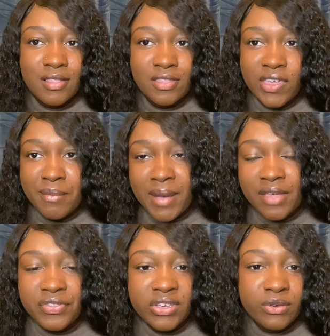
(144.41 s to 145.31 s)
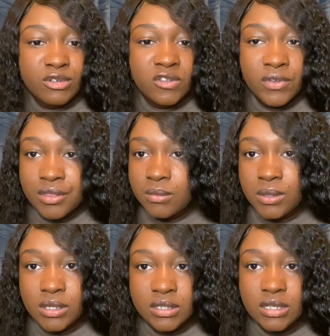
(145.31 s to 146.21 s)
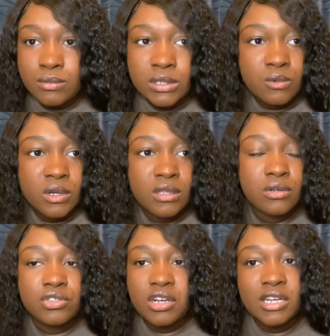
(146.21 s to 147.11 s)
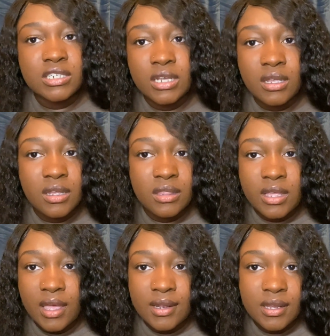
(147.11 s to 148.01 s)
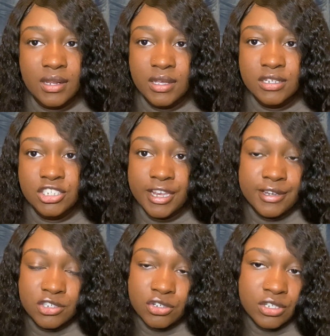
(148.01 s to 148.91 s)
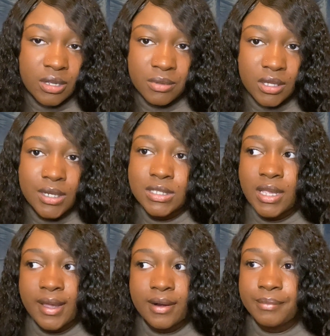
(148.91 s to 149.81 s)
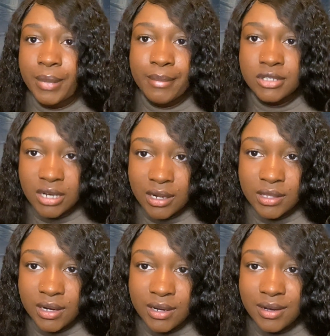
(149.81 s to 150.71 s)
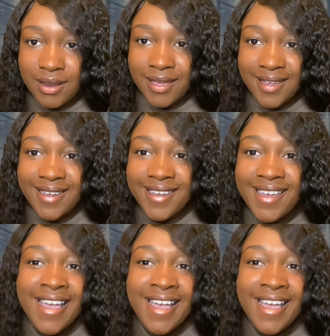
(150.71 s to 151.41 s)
they might think it was filthy because there was one little trash can that didn't get changed or something because it had a paper towel in it.